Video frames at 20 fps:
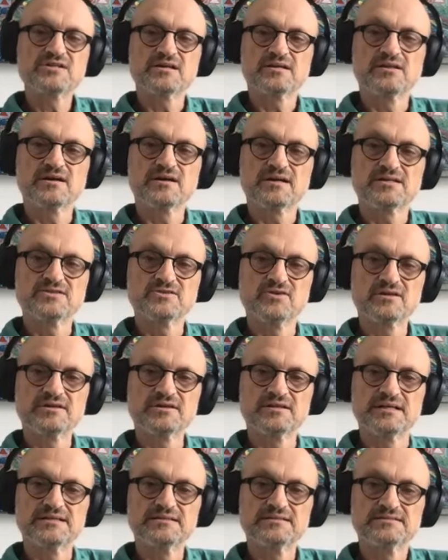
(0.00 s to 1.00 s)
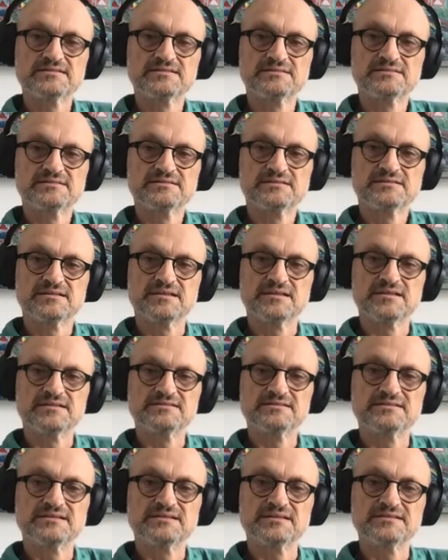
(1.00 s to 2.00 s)
passionate like a toddler
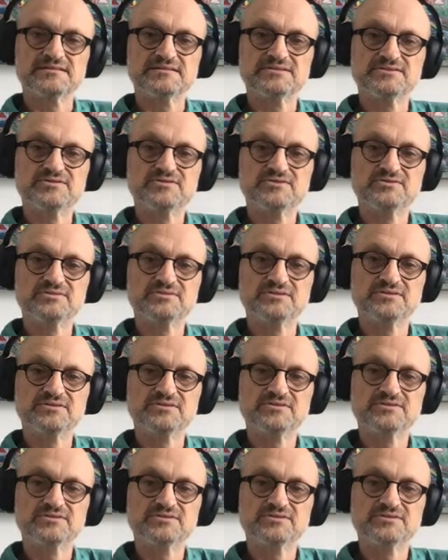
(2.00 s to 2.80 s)
and that you,